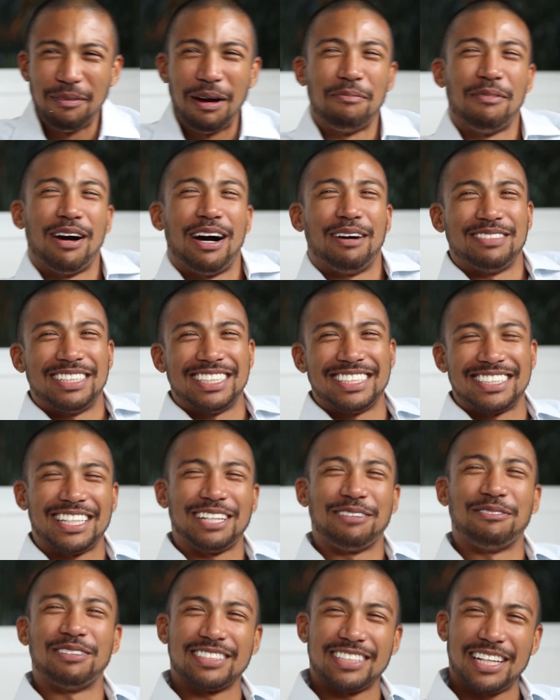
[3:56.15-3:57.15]
My mom did
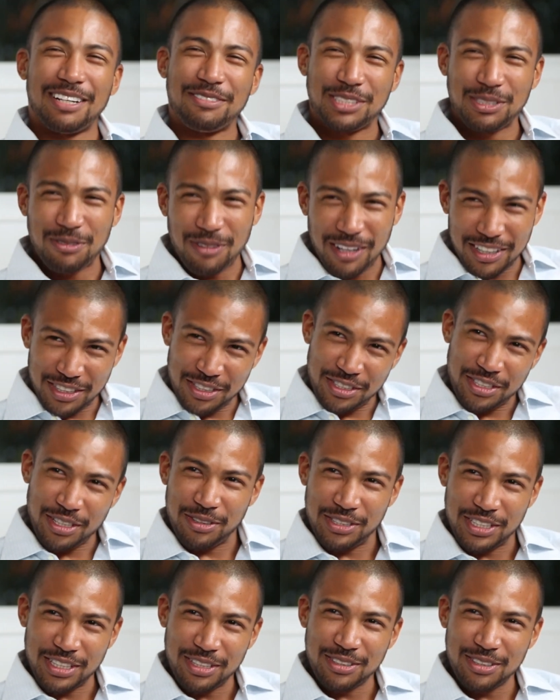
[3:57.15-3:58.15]
say one time she watched the show,
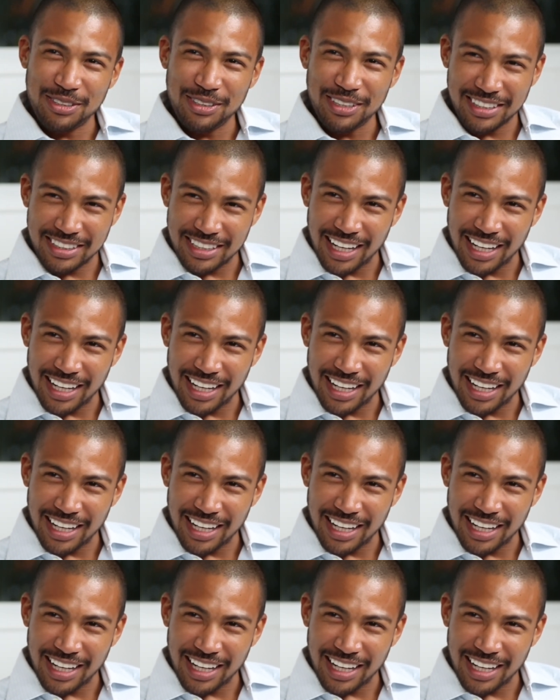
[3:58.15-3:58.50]
she goes, "You look